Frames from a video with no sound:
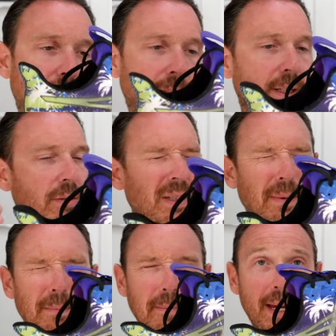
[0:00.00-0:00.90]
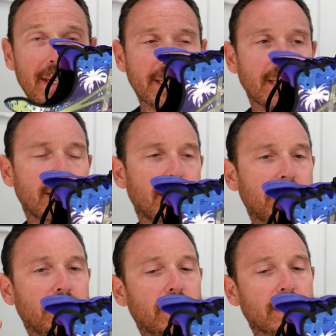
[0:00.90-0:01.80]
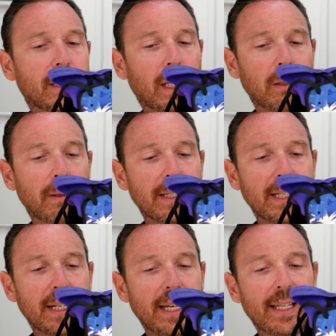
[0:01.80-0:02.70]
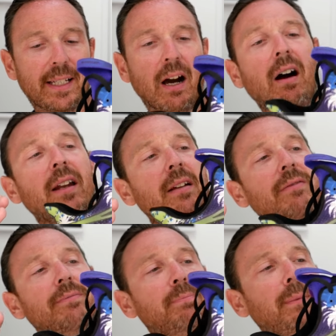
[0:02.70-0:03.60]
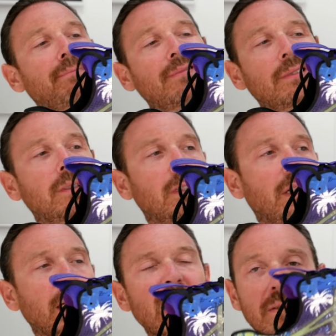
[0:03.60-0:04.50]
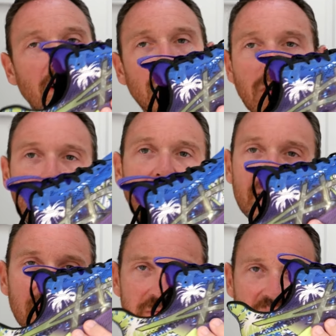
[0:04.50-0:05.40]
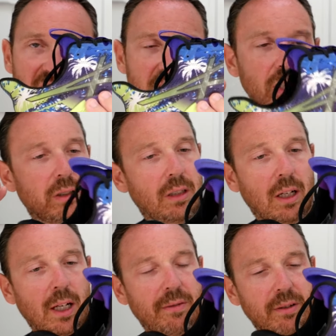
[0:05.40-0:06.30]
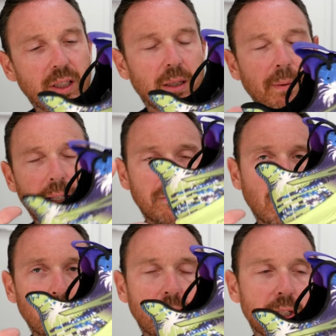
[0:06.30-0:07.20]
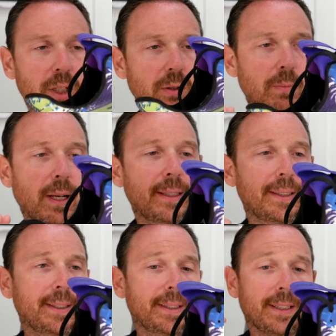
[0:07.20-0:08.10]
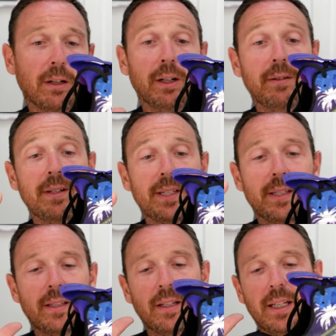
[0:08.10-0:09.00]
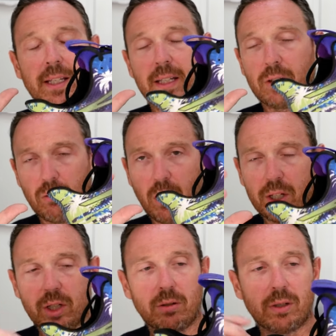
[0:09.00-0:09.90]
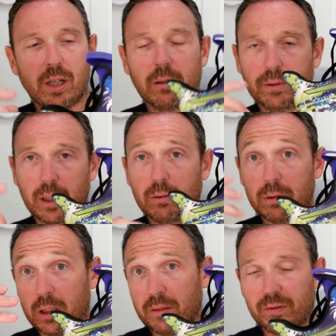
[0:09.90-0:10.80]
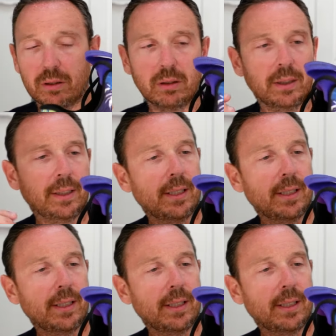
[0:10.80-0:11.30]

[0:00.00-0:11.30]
and they do some amazing colorways in it. It's kind of uh, an EvoRide-ish uh, if you think about the road running shoes. But the idea is is that it is a tri shoe, so you know all the different